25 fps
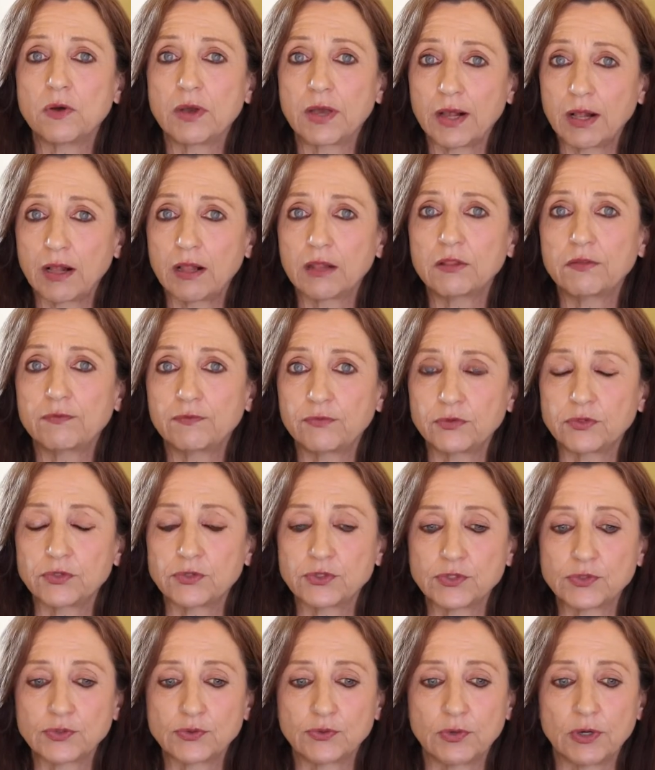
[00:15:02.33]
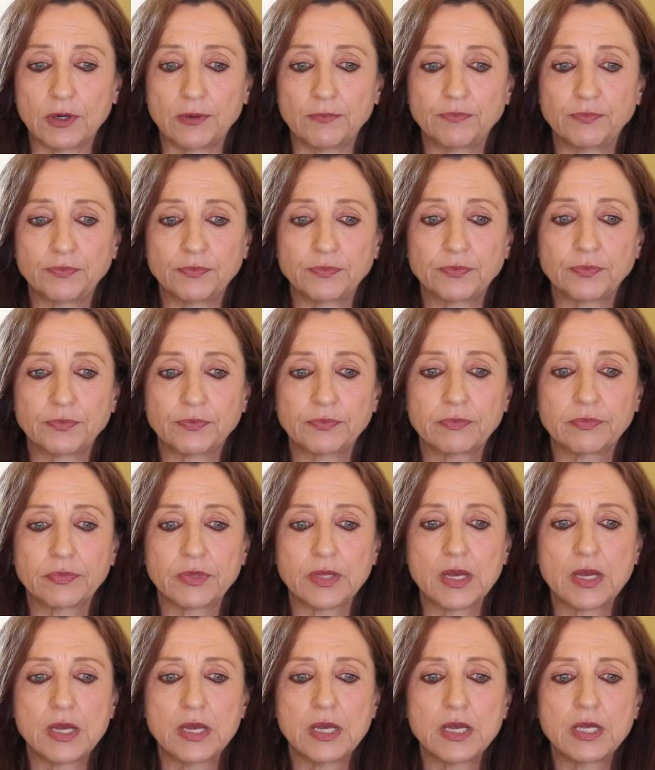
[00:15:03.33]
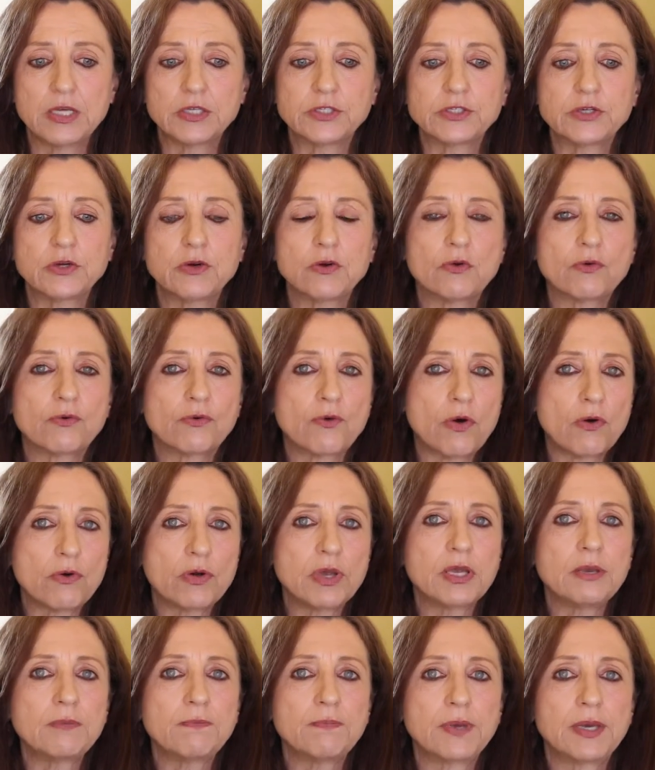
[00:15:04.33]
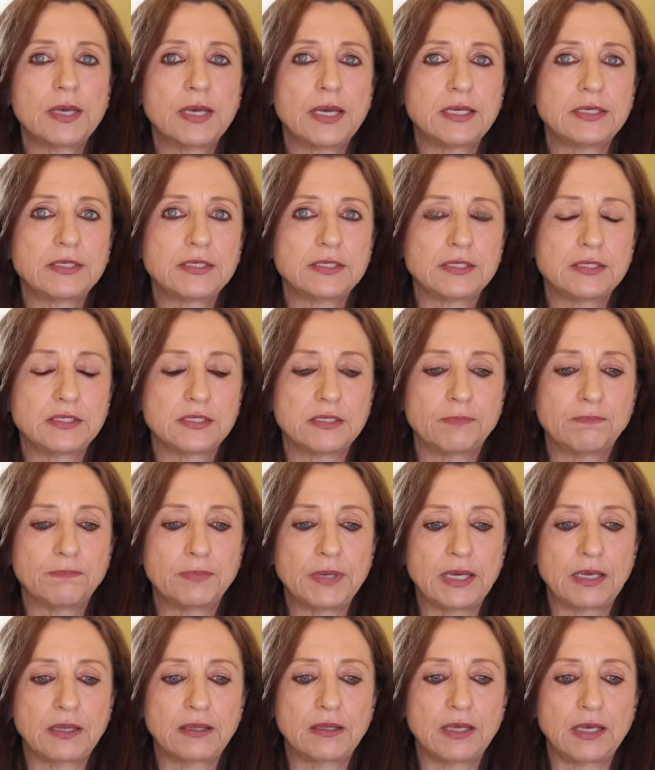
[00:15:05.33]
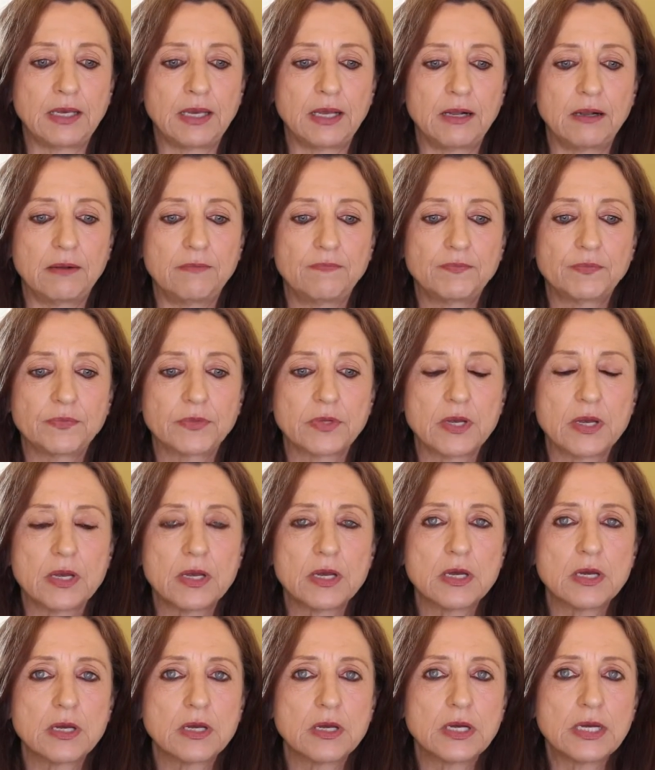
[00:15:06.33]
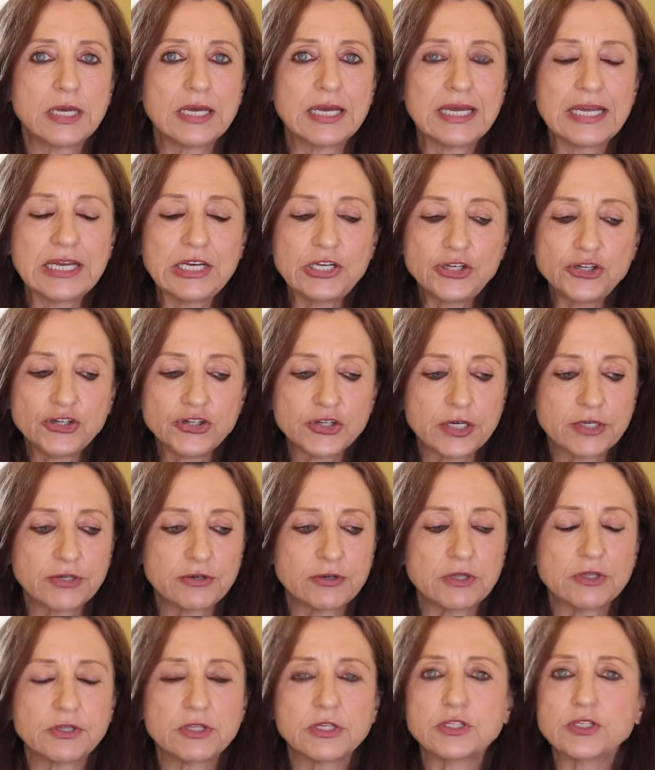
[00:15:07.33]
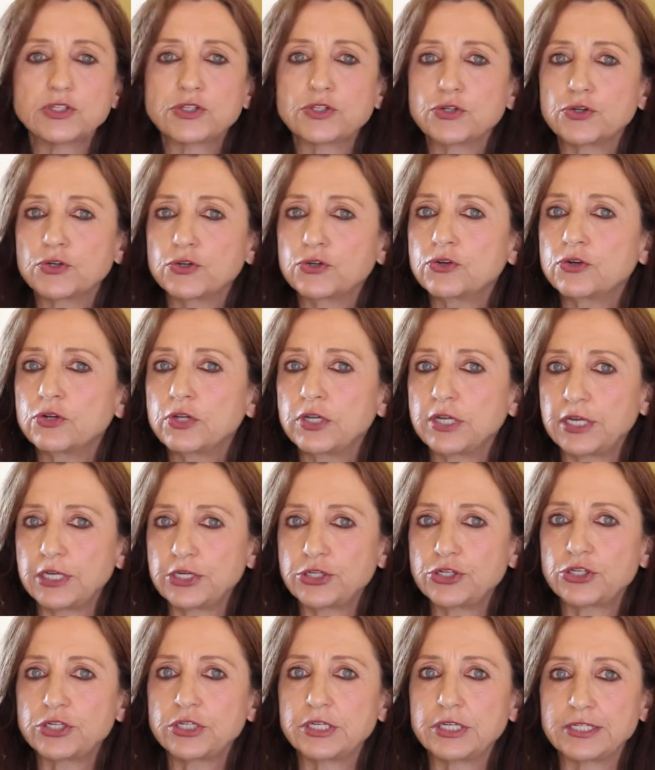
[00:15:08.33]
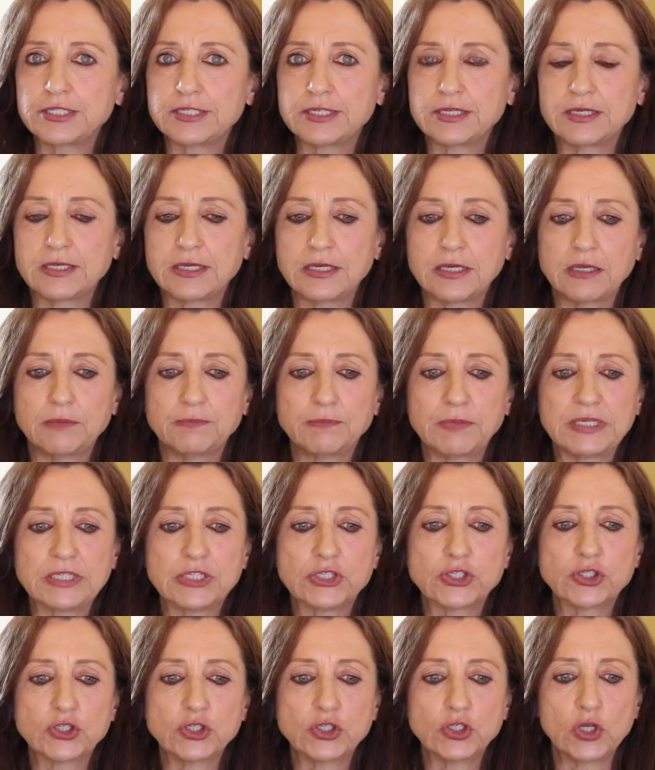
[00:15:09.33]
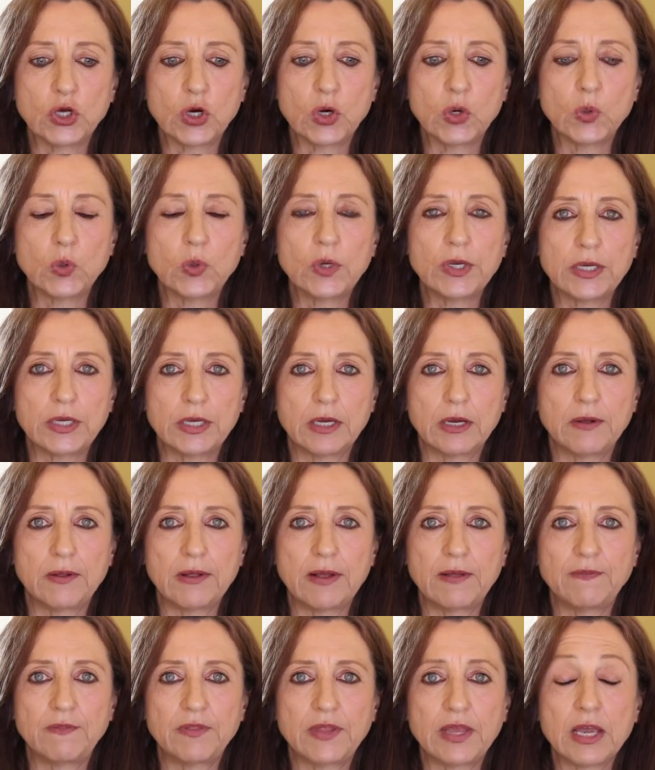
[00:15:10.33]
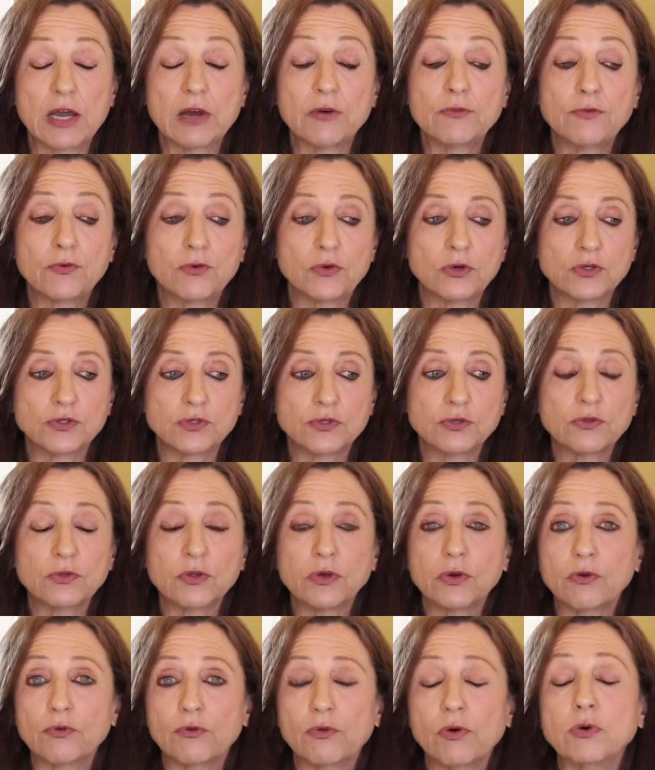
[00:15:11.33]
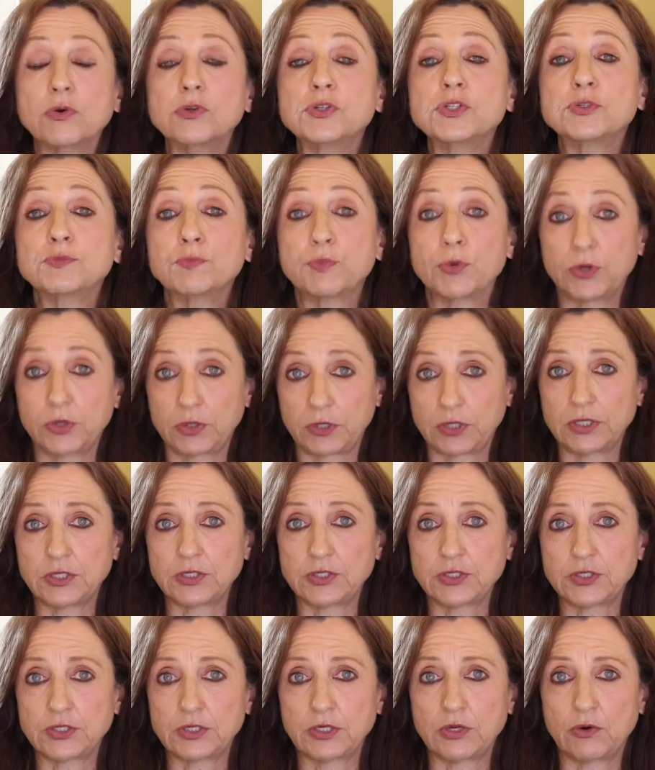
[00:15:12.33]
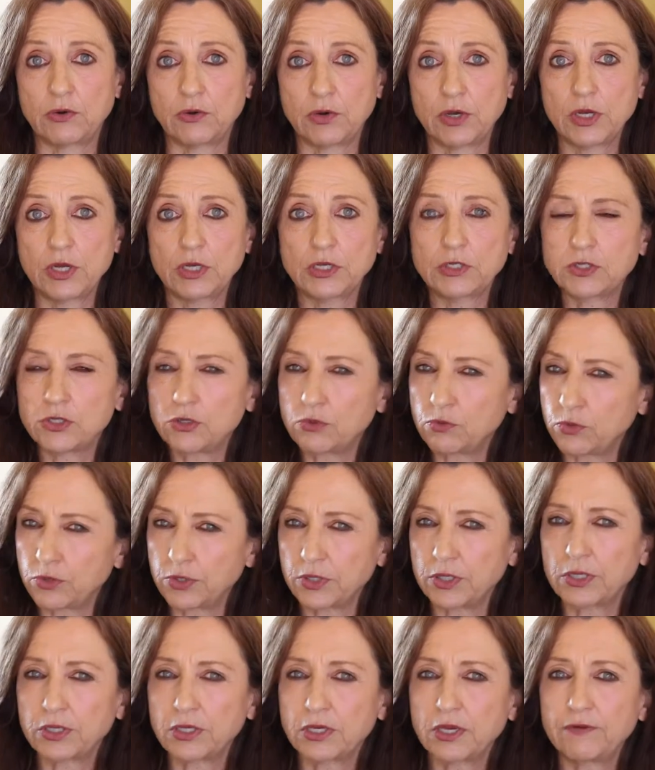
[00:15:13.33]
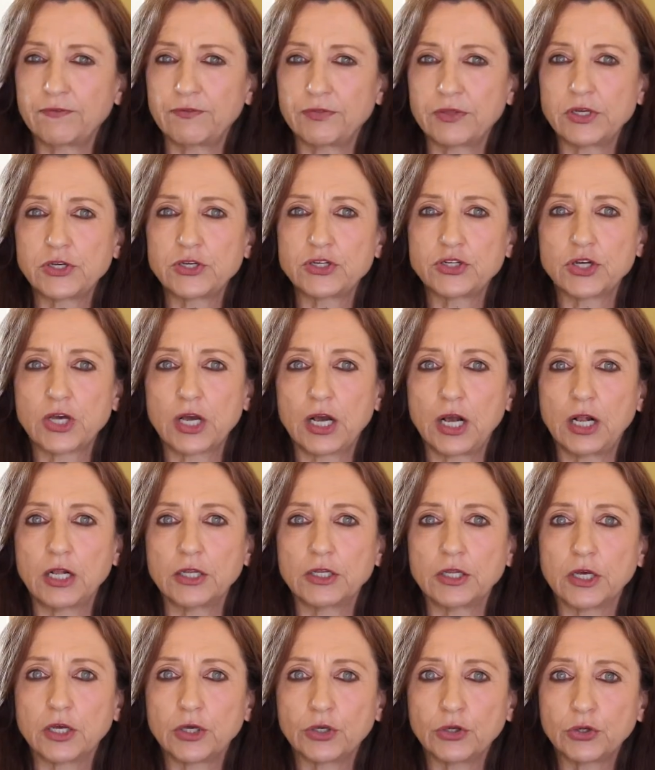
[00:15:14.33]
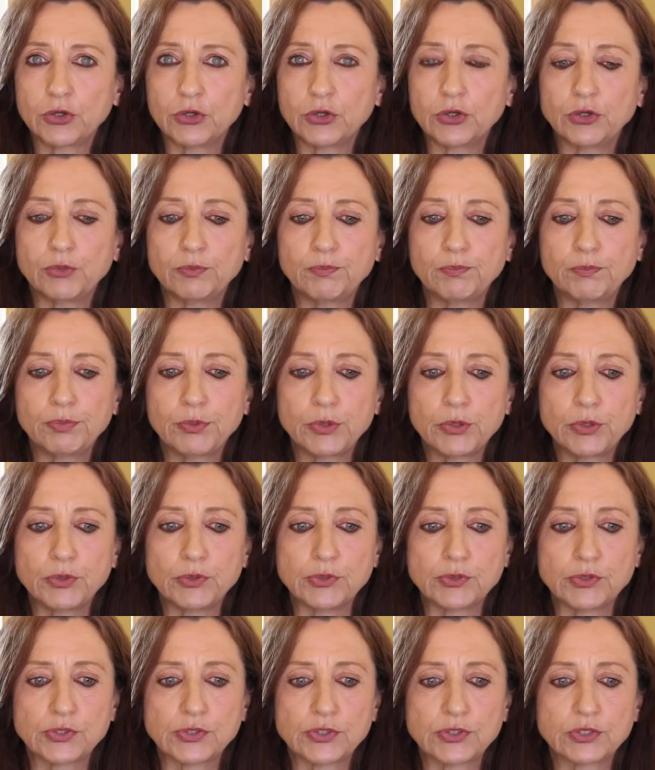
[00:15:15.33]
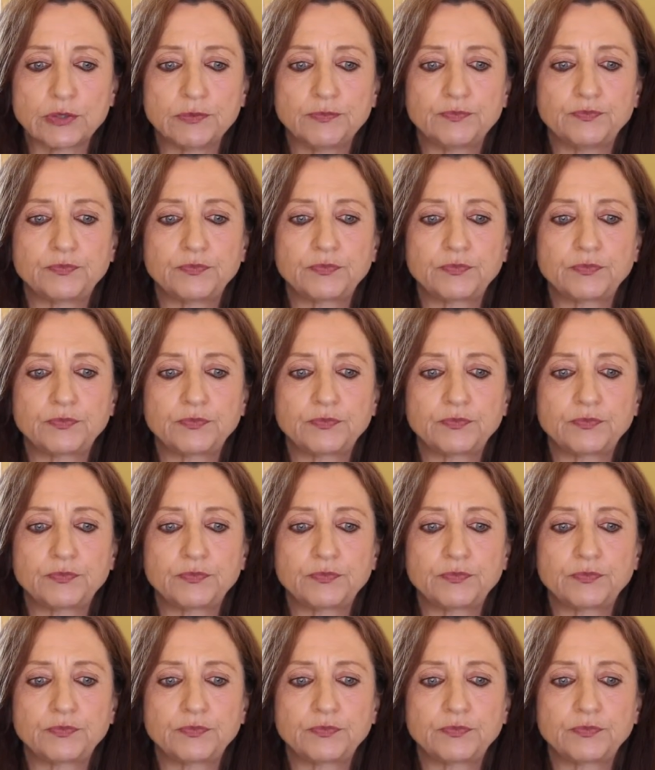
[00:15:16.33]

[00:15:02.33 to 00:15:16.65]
health food store. So growing pains is a big deal. In general, the circulation is a little bit slow here and therefore also the growth spurt is slow. So you want to give the child a good boost